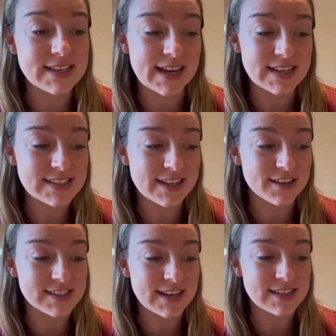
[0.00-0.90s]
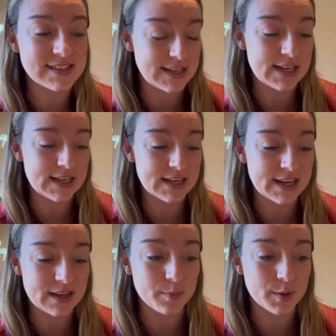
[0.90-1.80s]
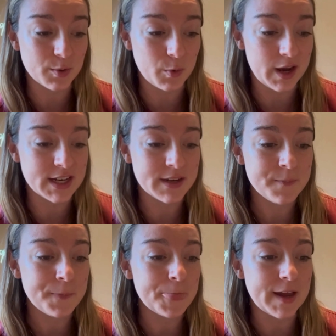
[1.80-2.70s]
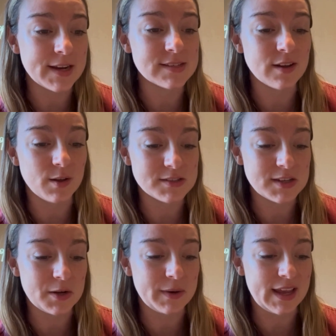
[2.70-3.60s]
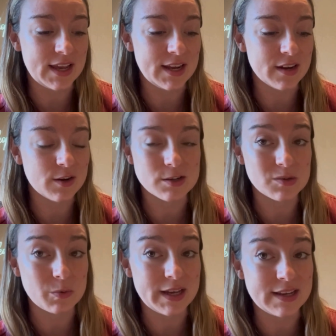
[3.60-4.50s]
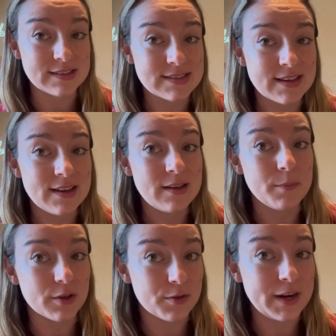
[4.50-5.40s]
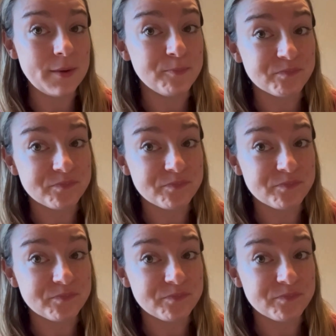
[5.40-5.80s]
Yes, there is a scene in book 1 that is also in Curse of Wings book 3,